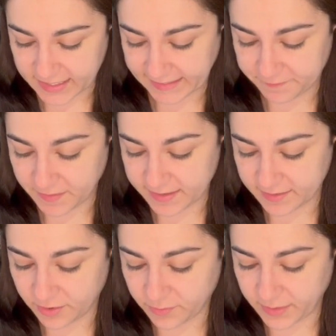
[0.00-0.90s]
So if I
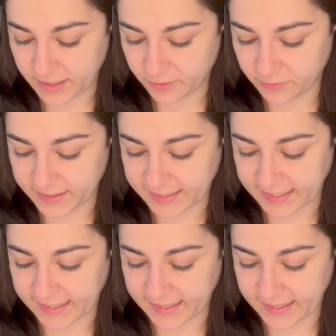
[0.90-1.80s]
did
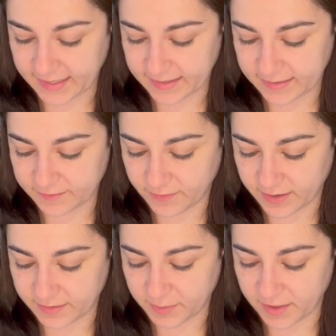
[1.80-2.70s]
360
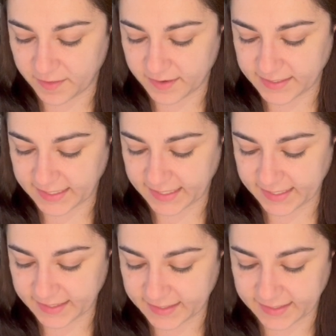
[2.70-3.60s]
divided by
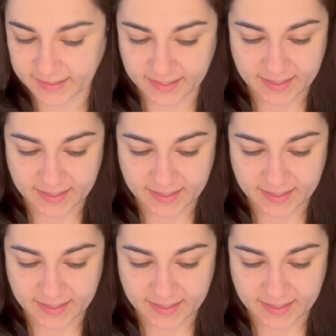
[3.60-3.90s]
36,